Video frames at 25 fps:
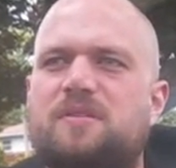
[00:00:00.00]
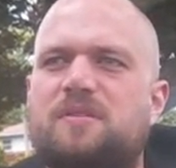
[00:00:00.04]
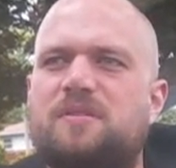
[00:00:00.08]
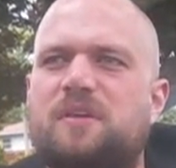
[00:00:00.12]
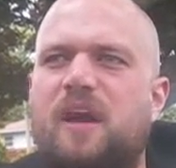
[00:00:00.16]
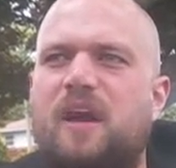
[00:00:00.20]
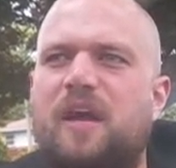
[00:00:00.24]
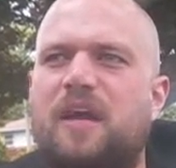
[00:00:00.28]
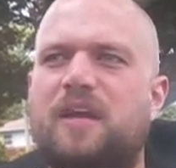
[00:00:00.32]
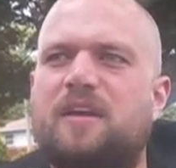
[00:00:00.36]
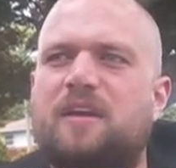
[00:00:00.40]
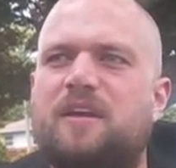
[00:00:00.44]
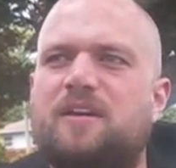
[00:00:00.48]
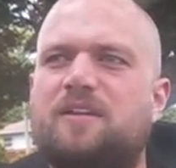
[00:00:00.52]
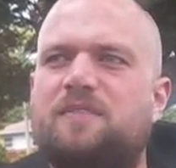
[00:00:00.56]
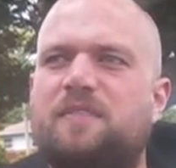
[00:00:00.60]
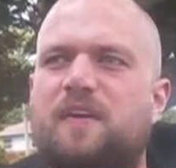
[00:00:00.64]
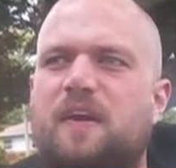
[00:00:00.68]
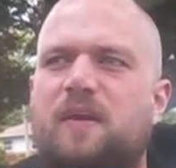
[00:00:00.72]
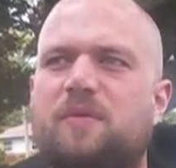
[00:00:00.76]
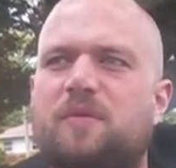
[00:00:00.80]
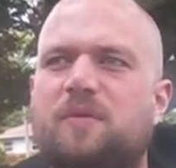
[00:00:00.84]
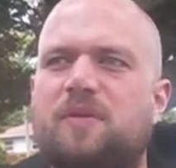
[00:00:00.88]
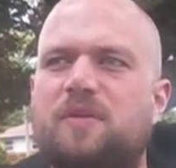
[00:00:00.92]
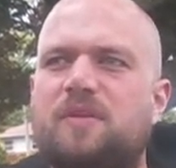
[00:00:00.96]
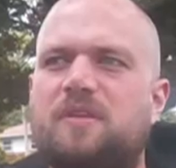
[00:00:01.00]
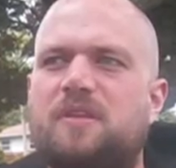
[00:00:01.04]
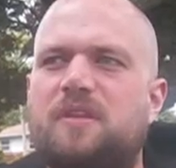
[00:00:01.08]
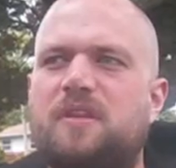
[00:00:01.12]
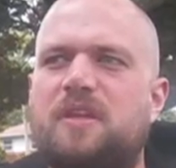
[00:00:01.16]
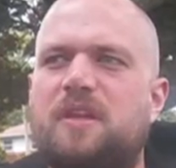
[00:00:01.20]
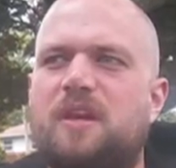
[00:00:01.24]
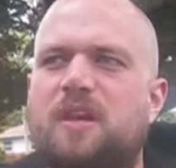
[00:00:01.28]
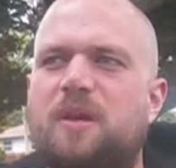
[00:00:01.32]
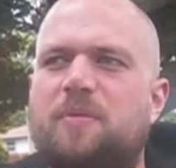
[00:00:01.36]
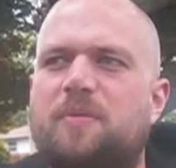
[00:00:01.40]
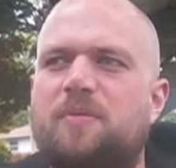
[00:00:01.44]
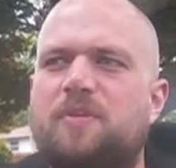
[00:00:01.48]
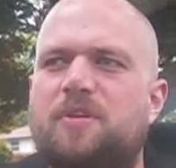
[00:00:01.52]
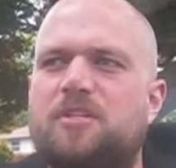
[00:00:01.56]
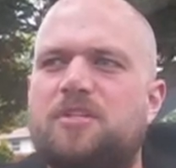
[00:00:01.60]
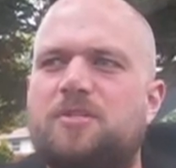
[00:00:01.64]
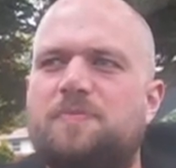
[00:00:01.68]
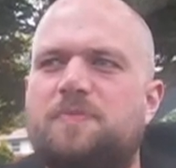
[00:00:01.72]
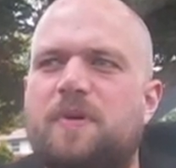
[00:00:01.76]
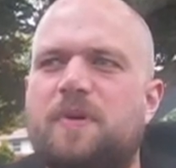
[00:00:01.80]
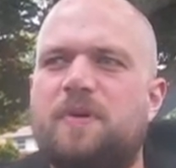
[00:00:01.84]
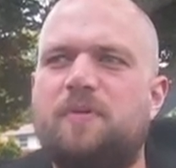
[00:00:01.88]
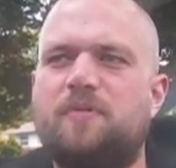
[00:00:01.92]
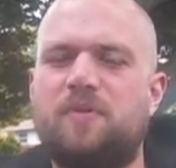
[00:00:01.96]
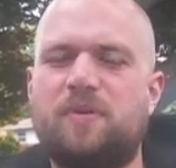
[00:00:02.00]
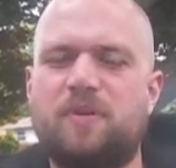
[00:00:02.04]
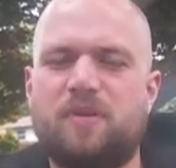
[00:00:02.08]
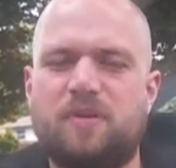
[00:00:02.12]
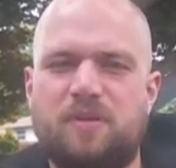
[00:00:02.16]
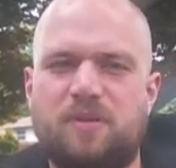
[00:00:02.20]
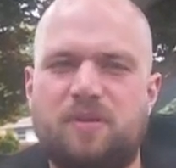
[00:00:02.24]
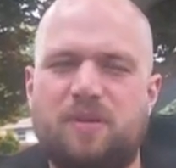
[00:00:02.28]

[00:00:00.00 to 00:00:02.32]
I identify with and that I participate with,